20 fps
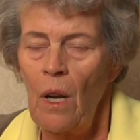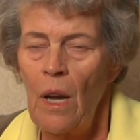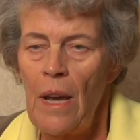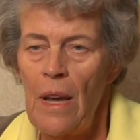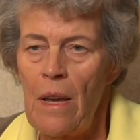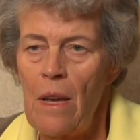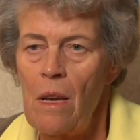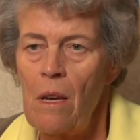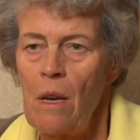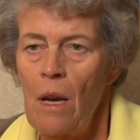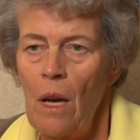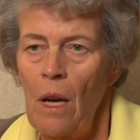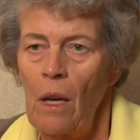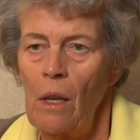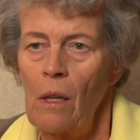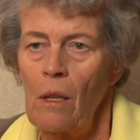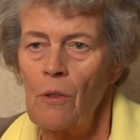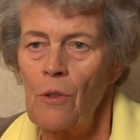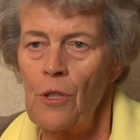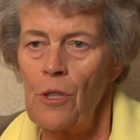He
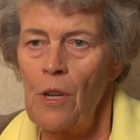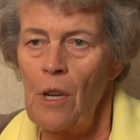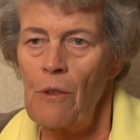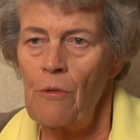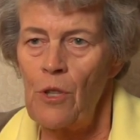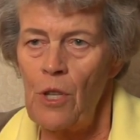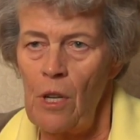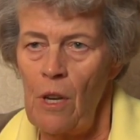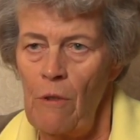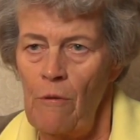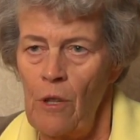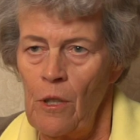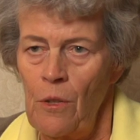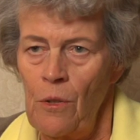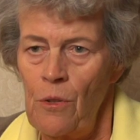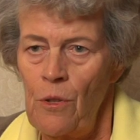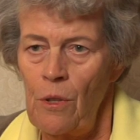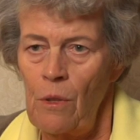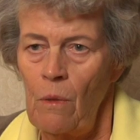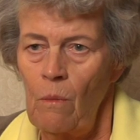and Steve
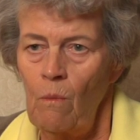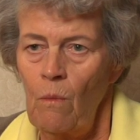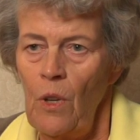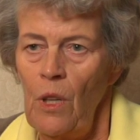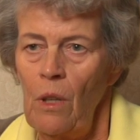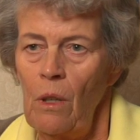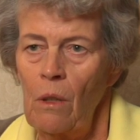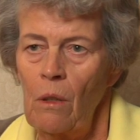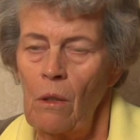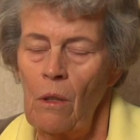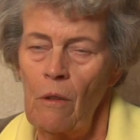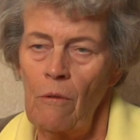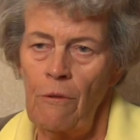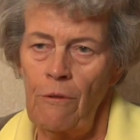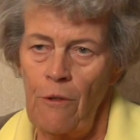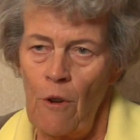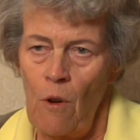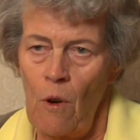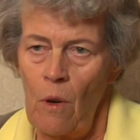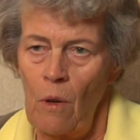Stevens in the
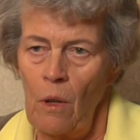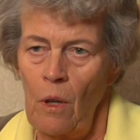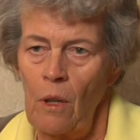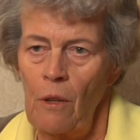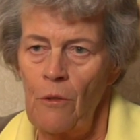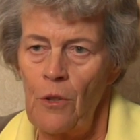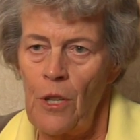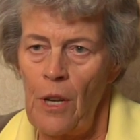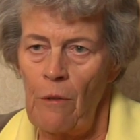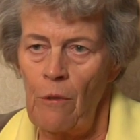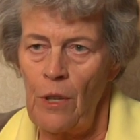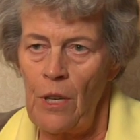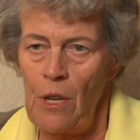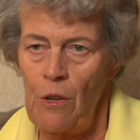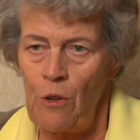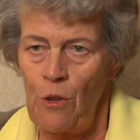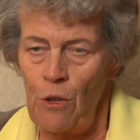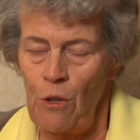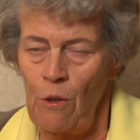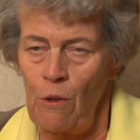fall of
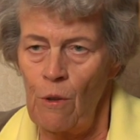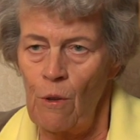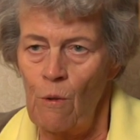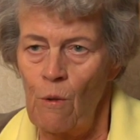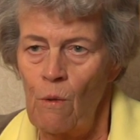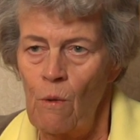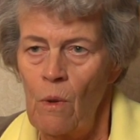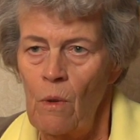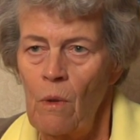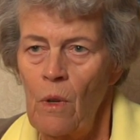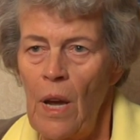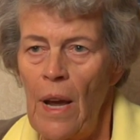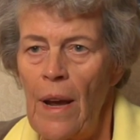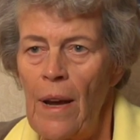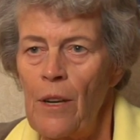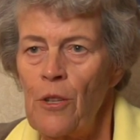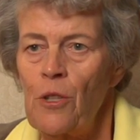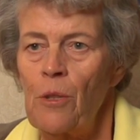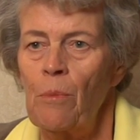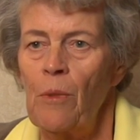'72
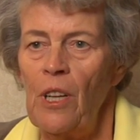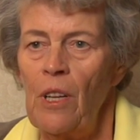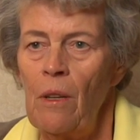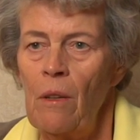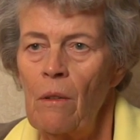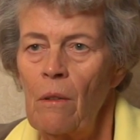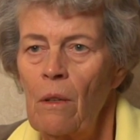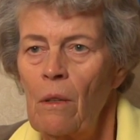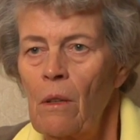asked me